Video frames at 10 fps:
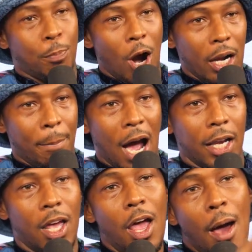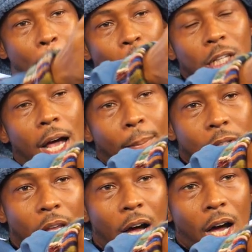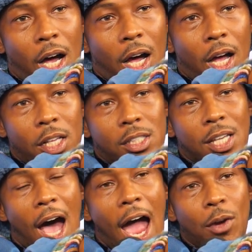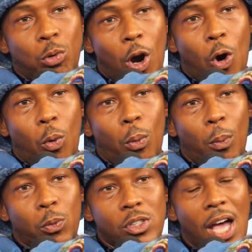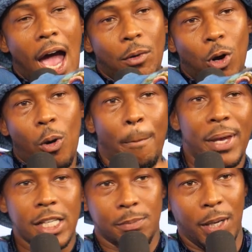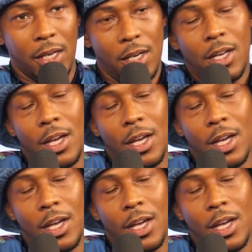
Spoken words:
part about it. Pull up Tyrone Bigsby.